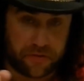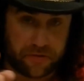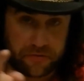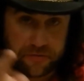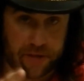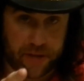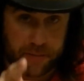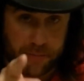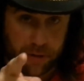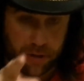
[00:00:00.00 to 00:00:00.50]

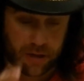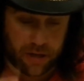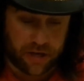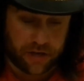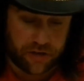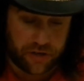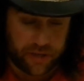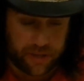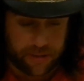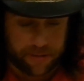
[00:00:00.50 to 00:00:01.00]

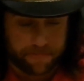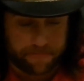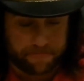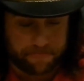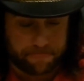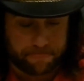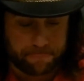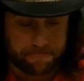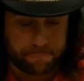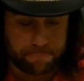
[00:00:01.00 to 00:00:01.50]
Demolition,
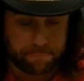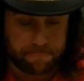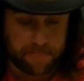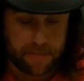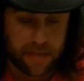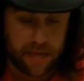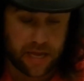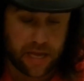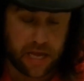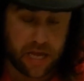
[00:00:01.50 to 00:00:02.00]

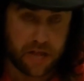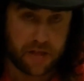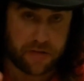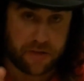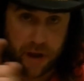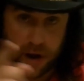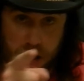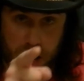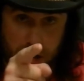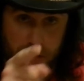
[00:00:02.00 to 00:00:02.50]
the
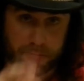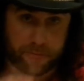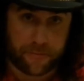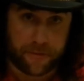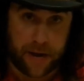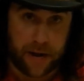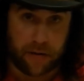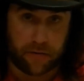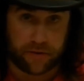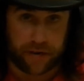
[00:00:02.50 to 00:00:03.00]
Hart
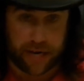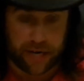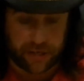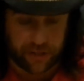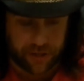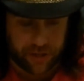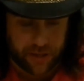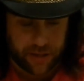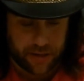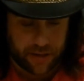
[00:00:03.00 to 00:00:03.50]

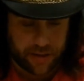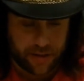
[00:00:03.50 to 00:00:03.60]
Foundation,